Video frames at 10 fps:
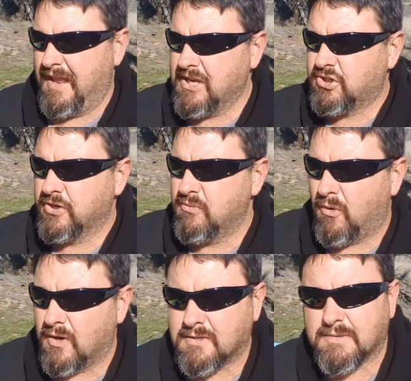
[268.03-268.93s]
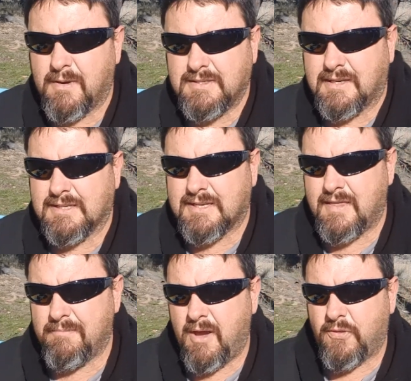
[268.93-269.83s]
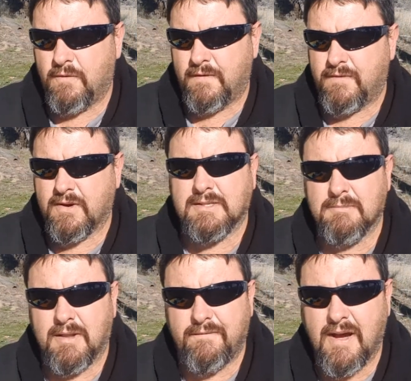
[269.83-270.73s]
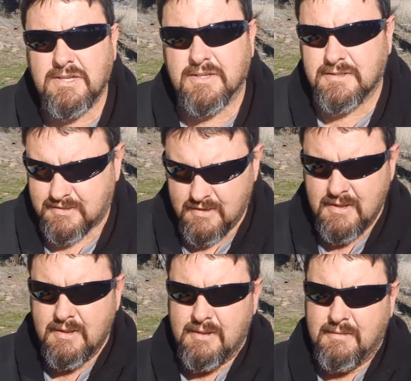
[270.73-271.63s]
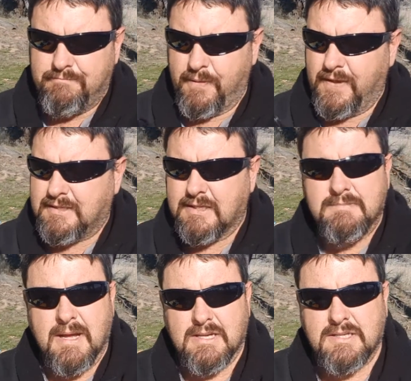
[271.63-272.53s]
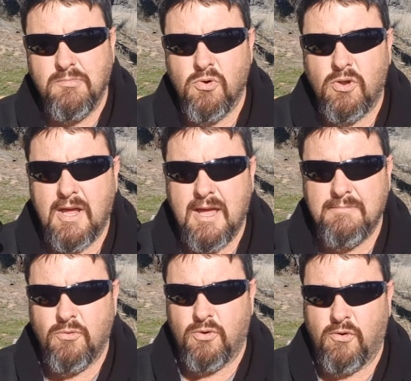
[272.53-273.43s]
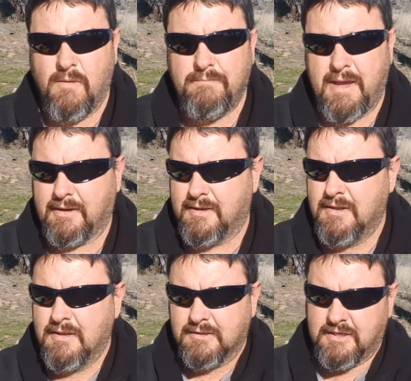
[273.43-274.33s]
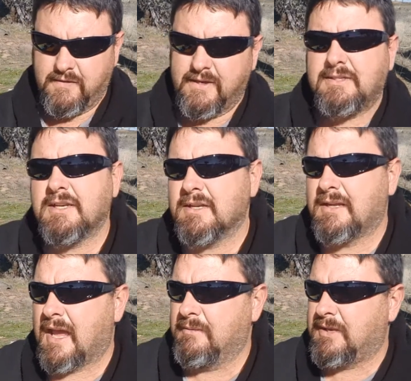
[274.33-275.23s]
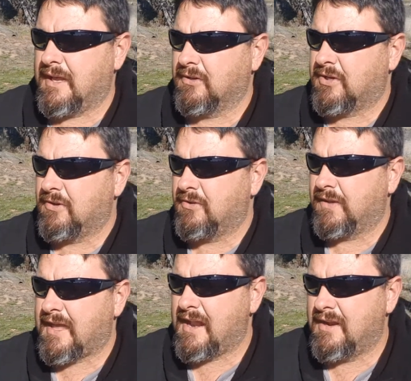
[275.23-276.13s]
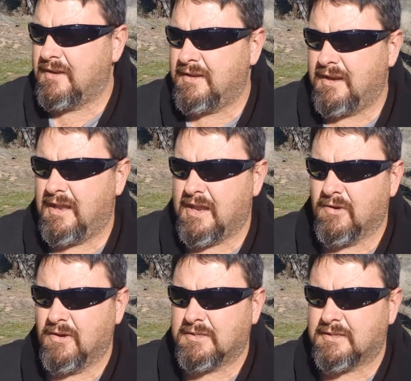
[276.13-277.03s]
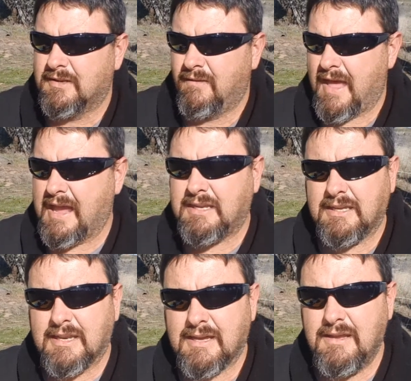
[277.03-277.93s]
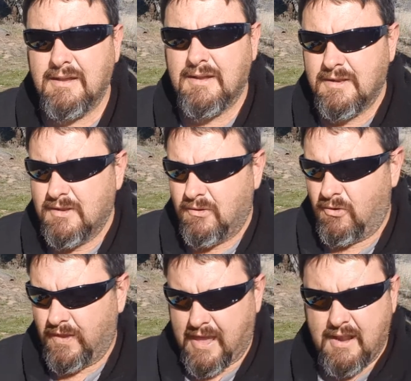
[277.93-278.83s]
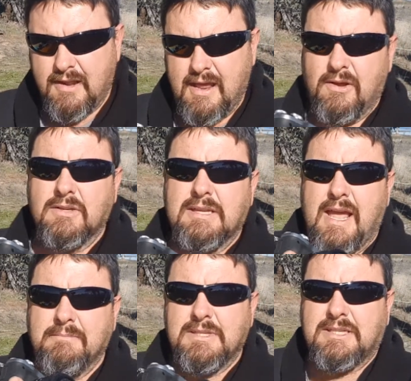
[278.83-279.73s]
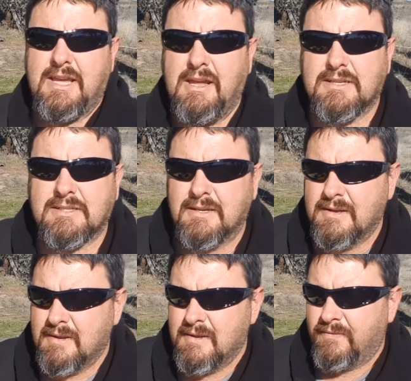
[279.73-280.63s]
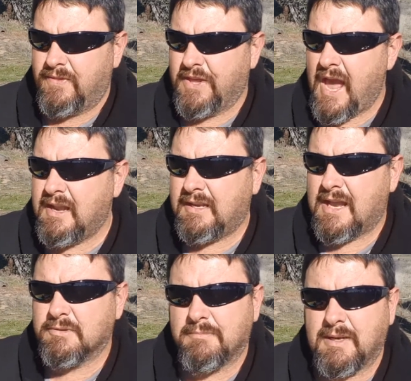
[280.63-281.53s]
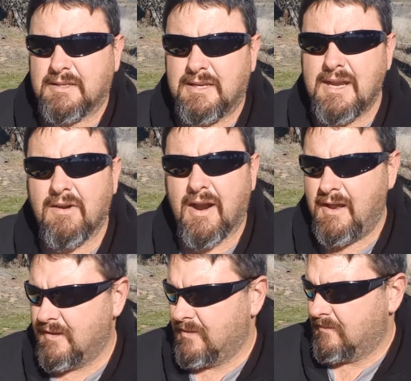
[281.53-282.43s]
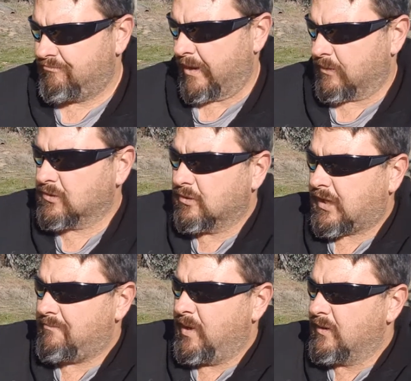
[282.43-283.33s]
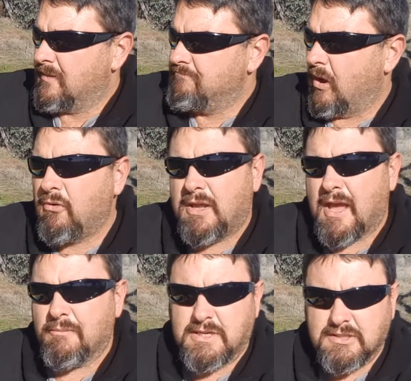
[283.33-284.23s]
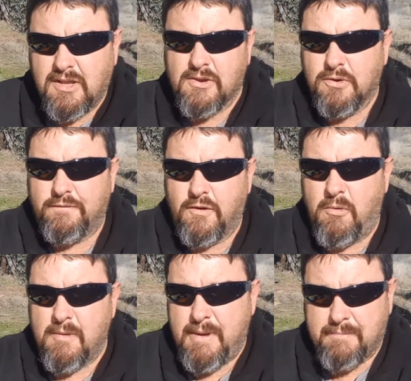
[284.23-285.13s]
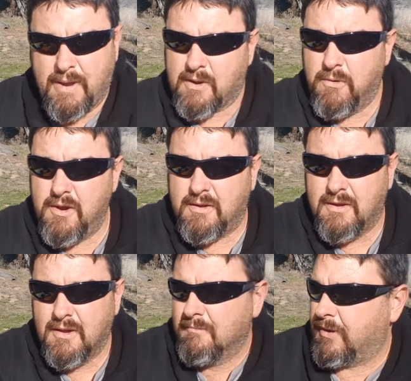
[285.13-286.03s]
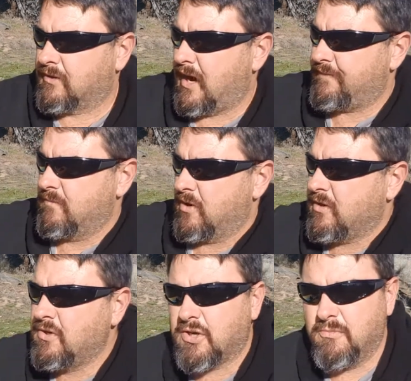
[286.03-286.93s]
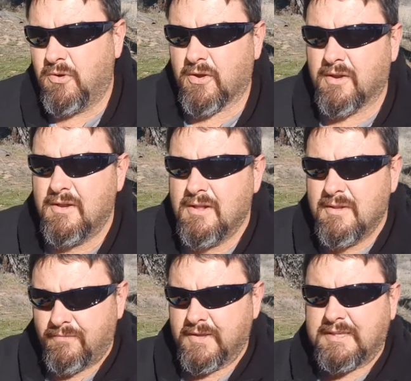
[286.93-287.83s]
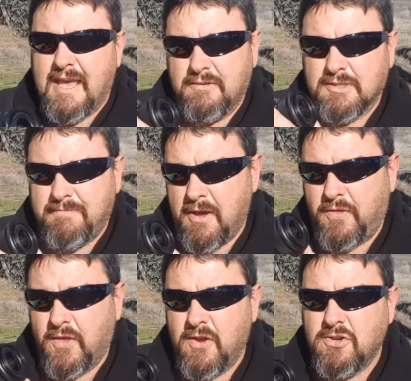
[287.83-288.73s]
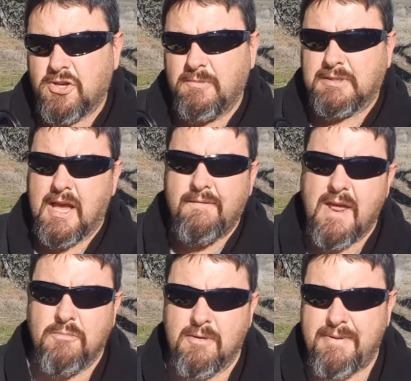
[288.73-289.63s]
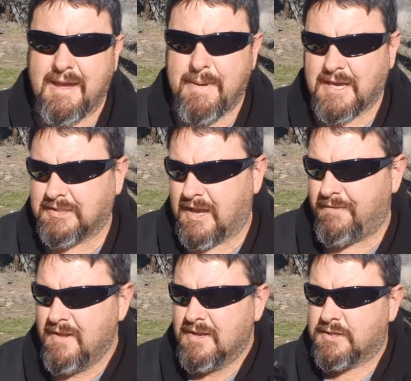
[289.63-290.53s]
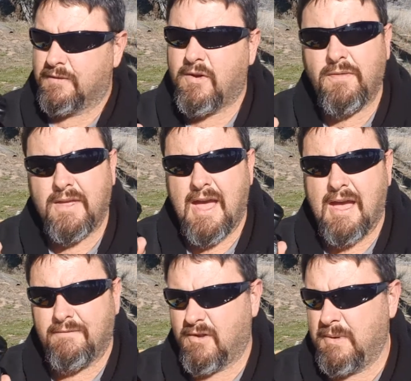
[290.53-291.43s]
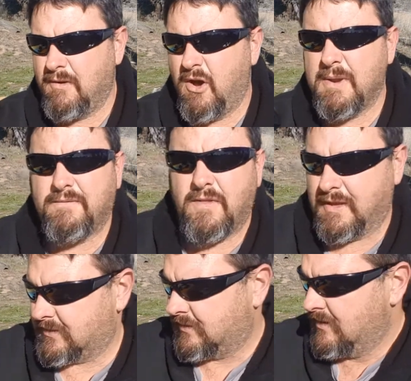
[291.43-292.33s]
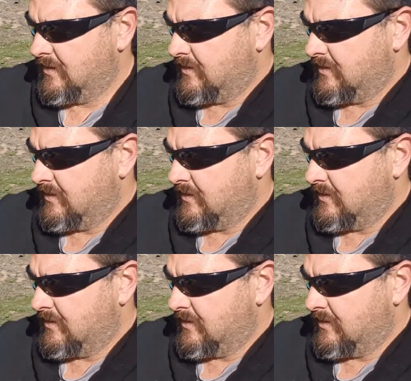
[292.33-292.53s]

engine-wise, I suppose you could say. They both offer very similar functions, but this is much smaller and more compact. So the decision came down to the Canon EOS 80D or the Canon EOS M6. The 80D was a bit dearer, but it was also bigger and bulkier, which is no good for my backpack work, but great for my YouTube work. This handles both the YouTube stuff and my backpack stuff. So I went for this.